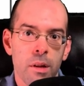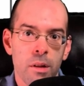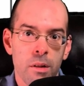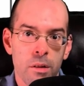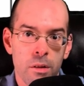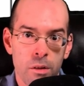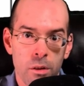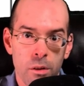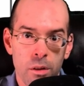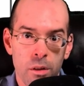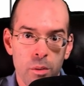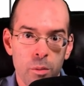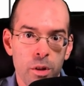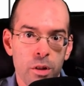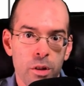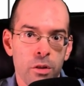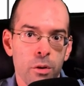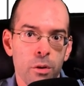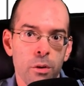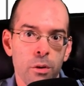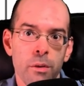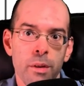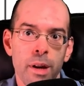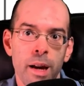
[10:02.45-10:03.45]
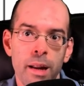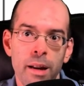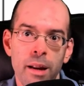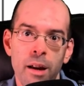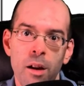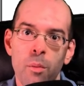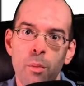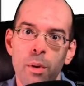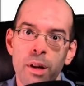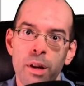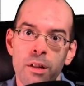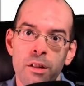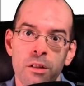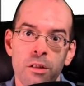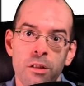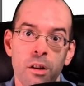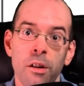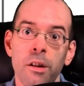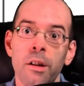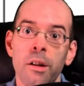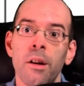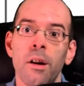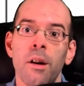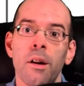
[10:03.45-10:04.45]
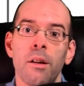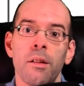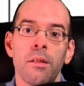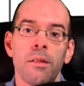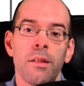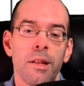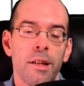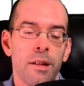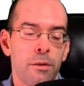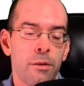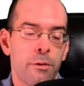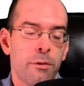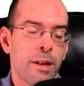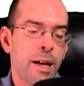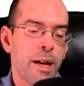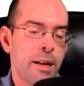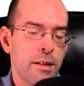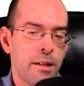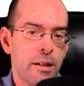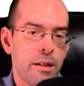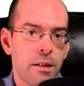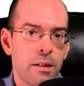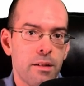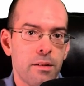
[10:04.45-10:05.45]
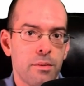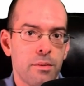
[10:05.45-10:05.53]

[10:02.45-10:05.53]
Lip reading: So let me show you that now by starting on the E flat key.